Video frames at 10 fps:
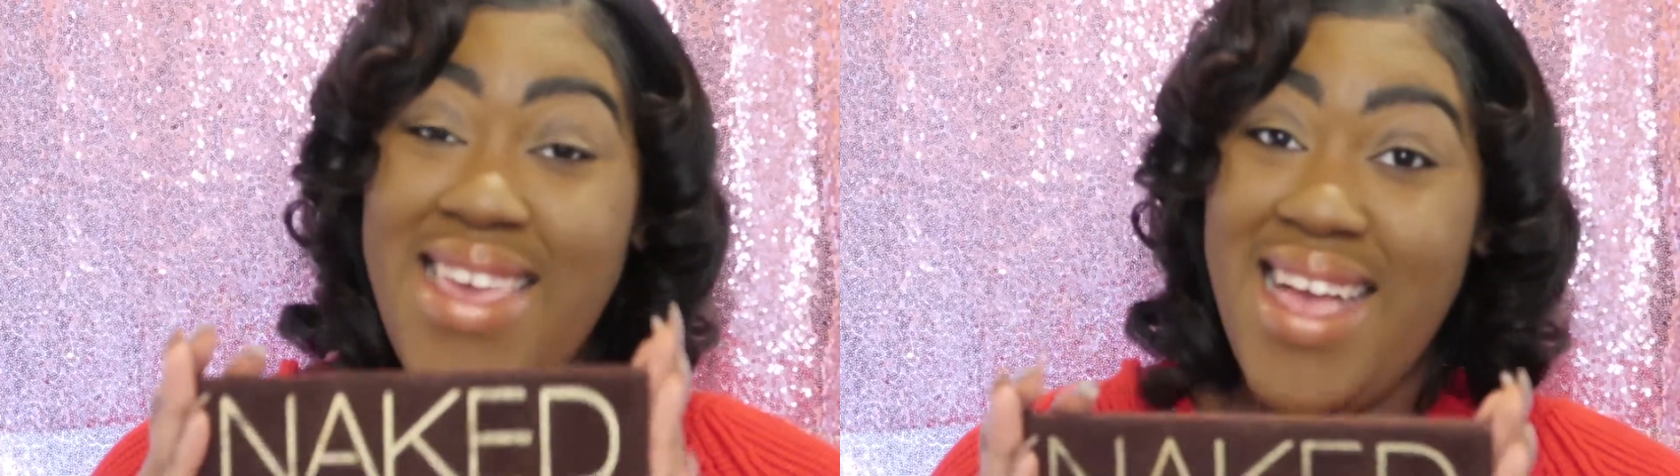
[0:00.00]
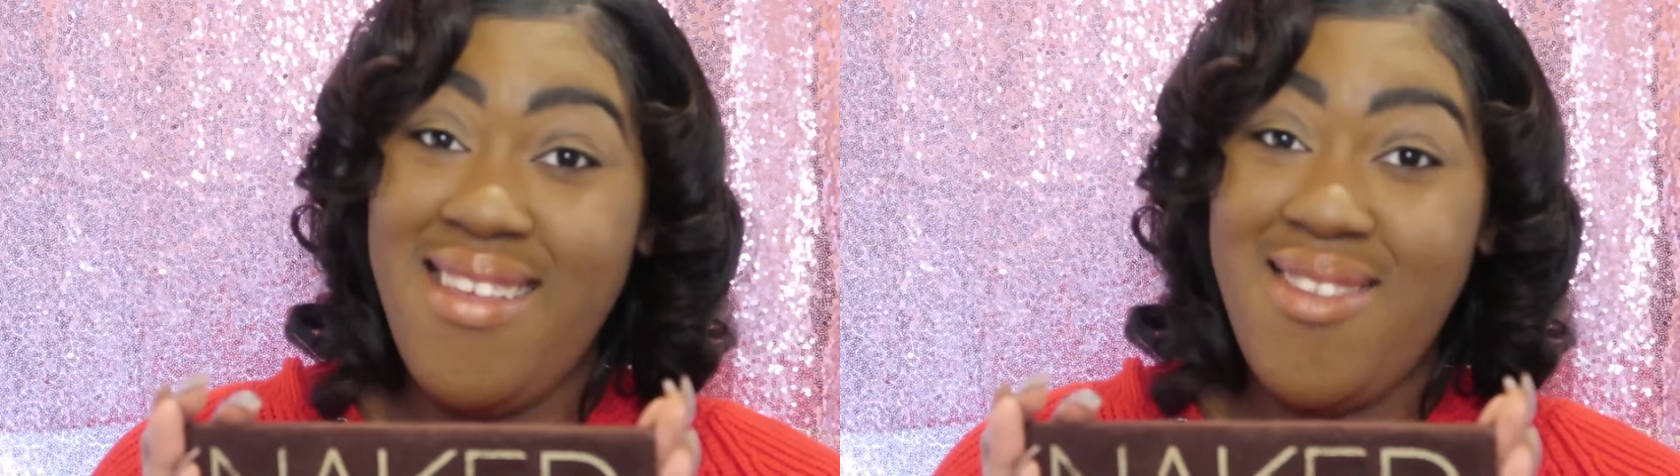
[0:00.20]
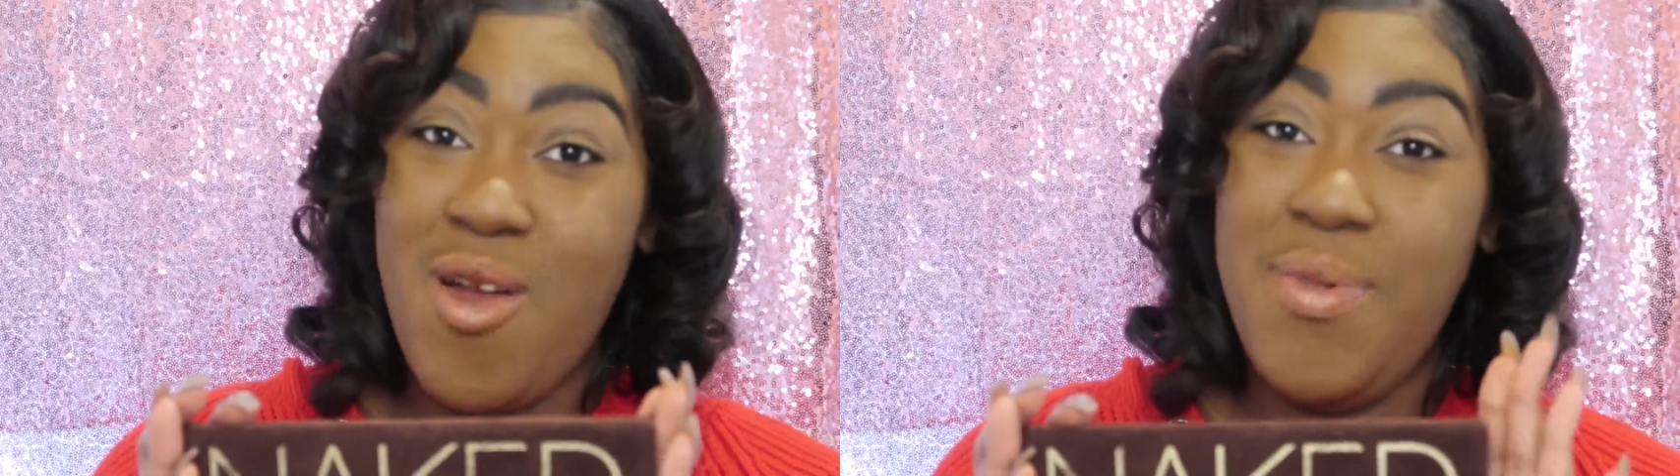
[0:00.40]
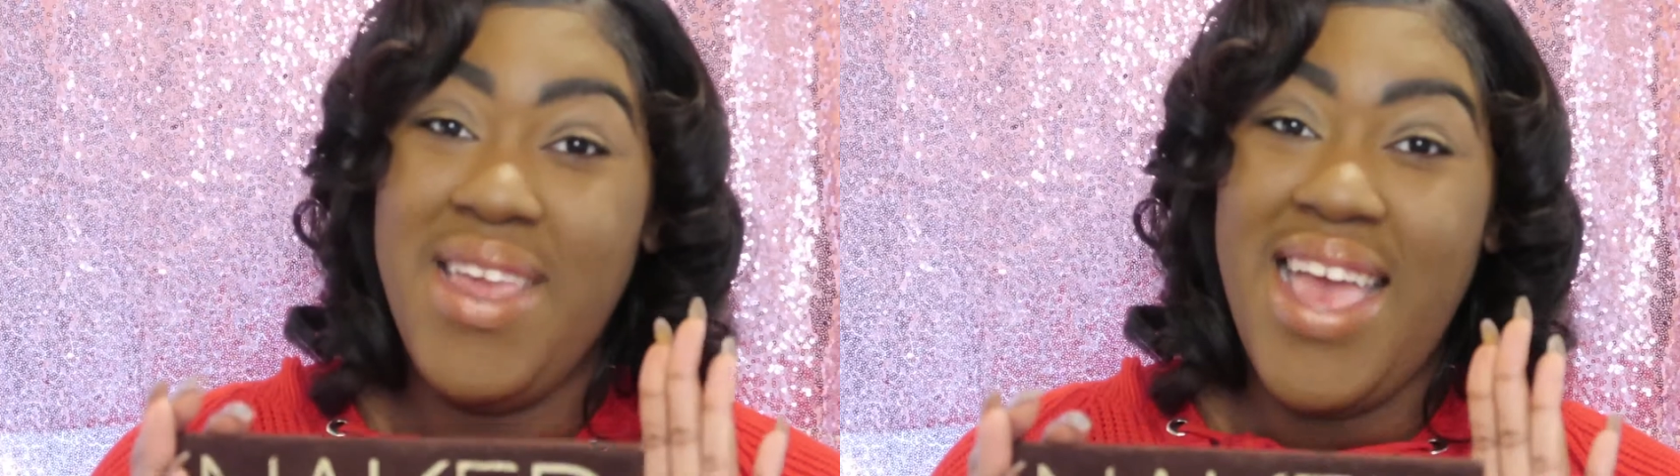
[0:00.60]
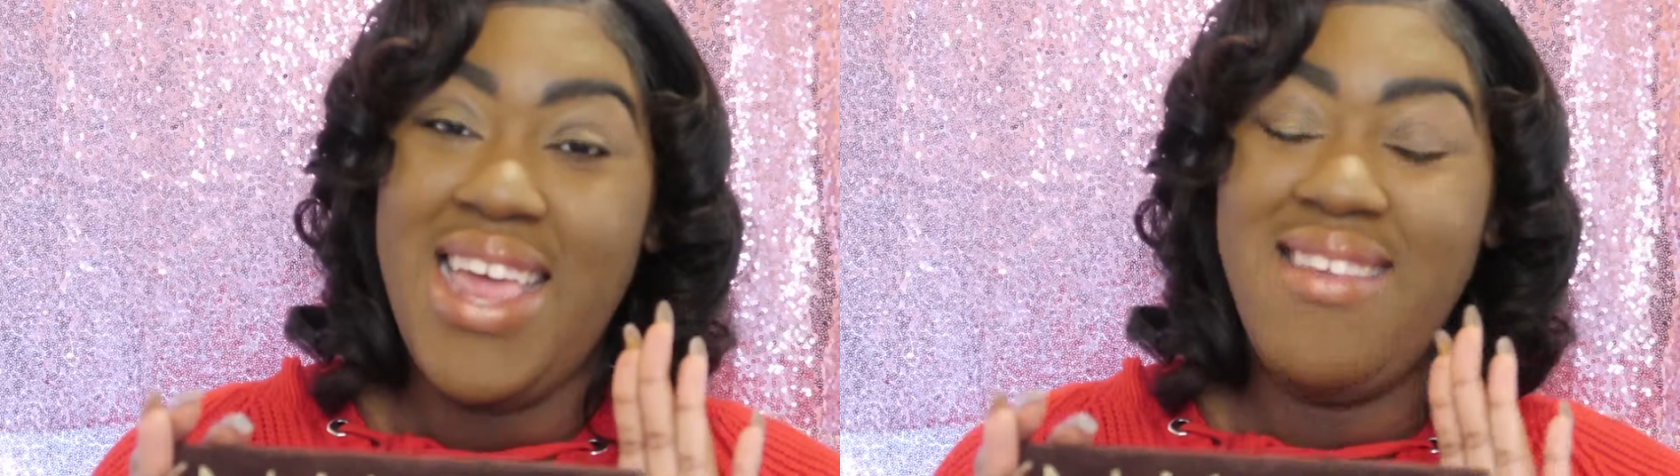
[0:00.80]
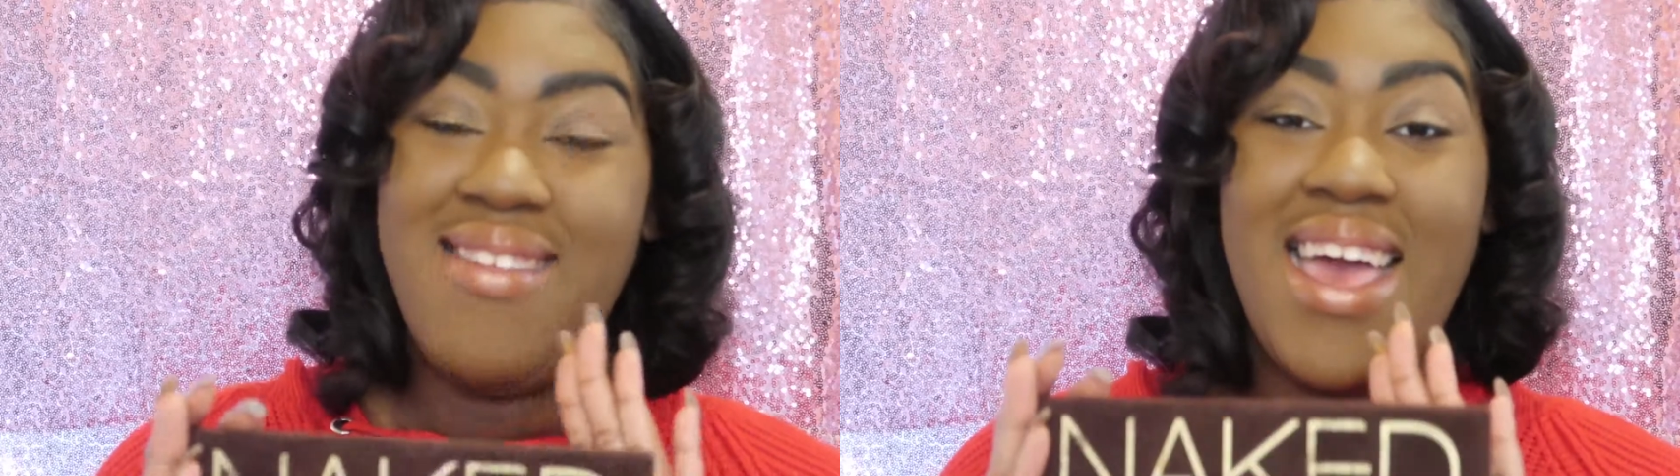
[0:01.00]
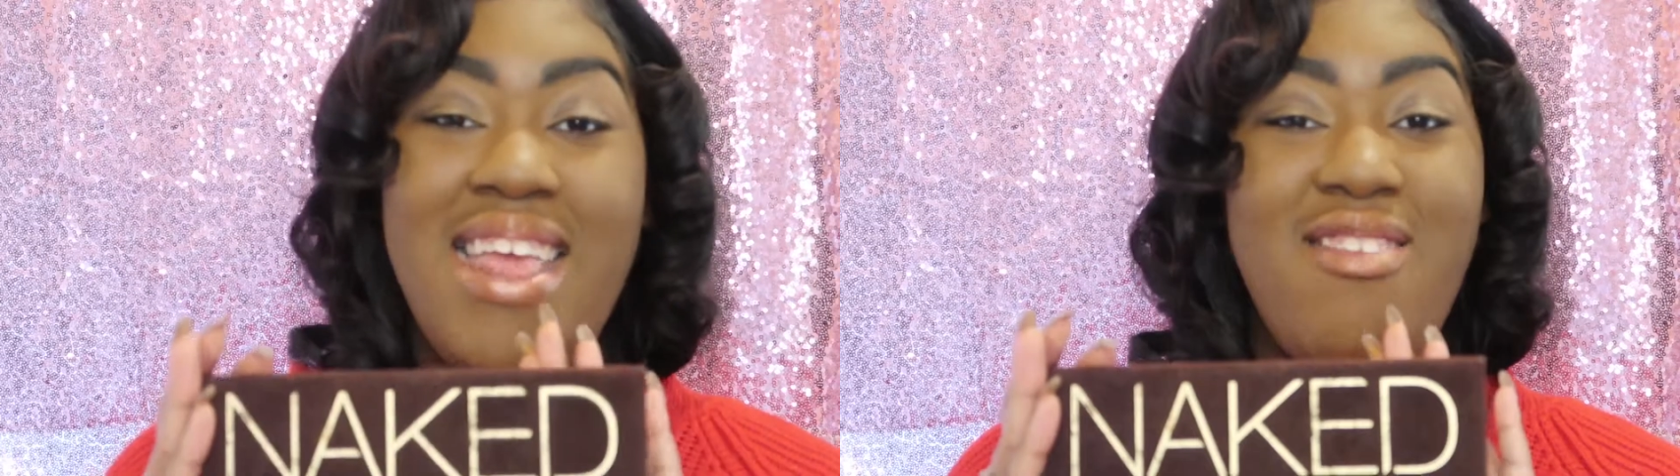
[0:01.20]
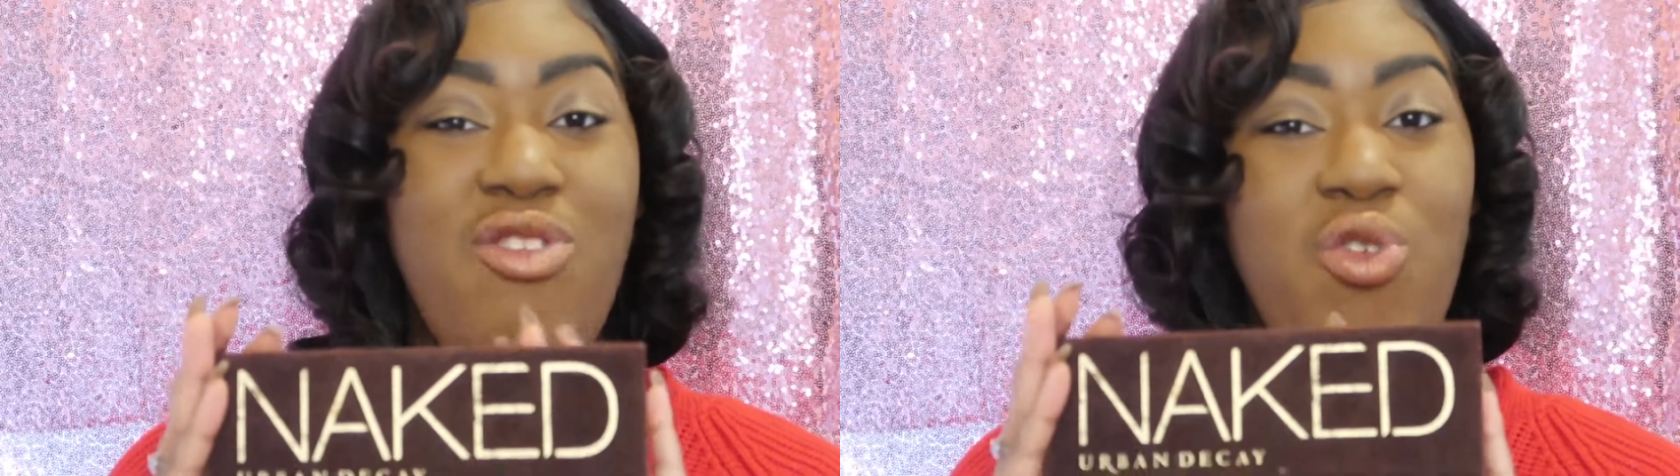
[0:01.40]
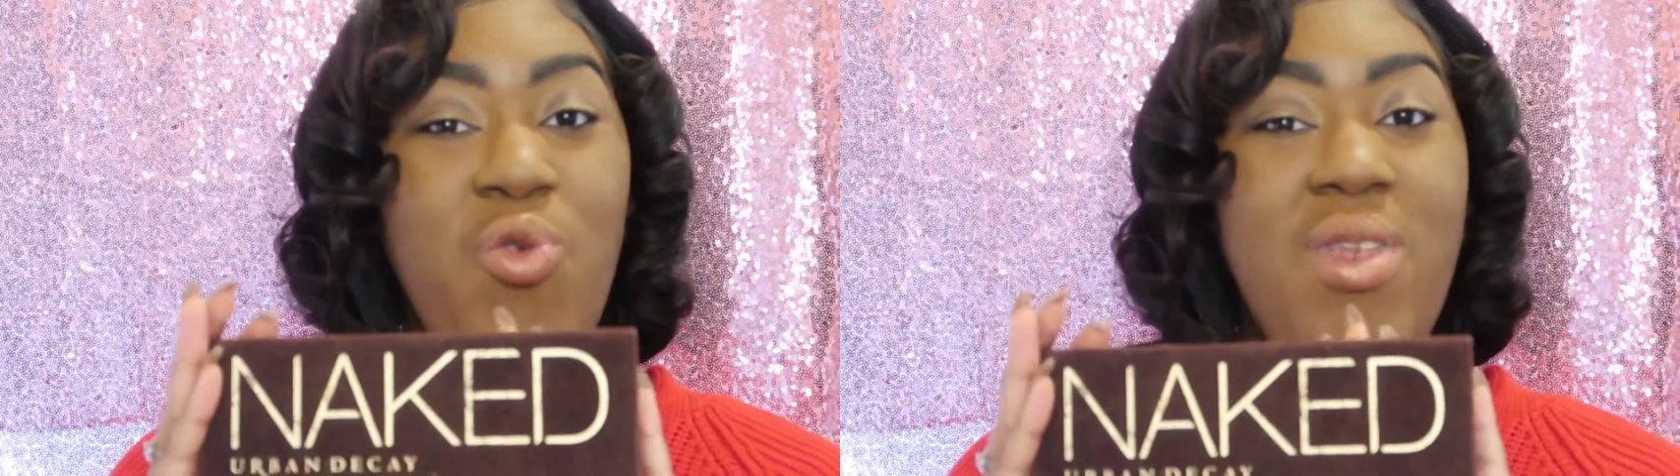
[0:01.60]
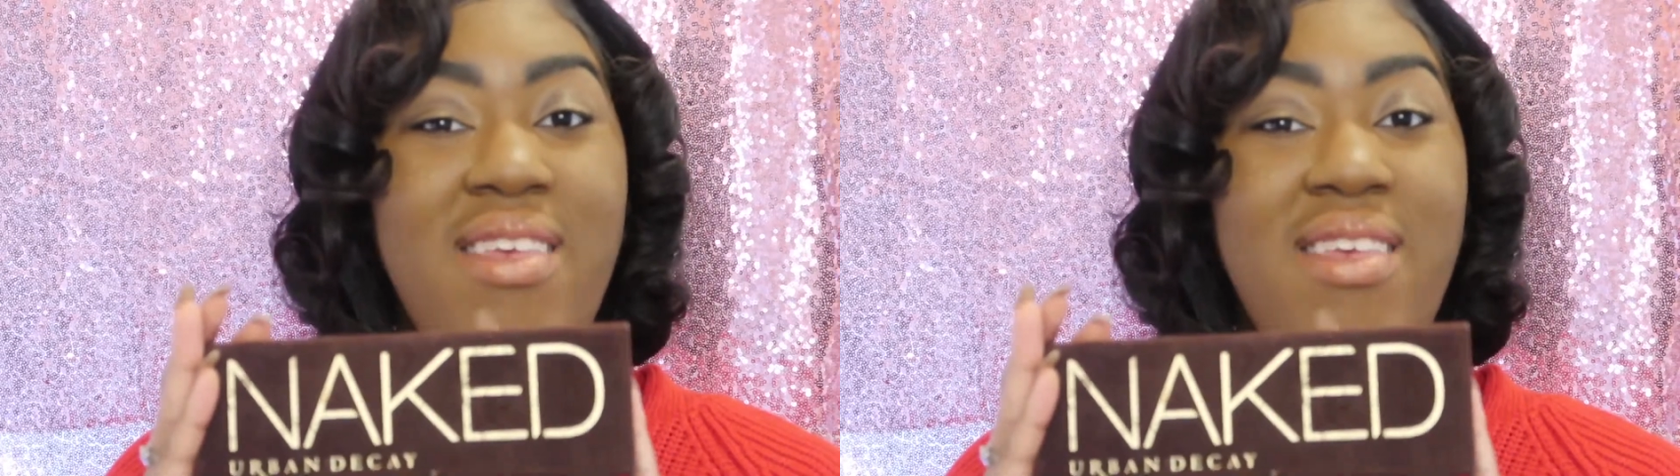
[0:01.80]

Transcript: Yes, Urban Decay decided to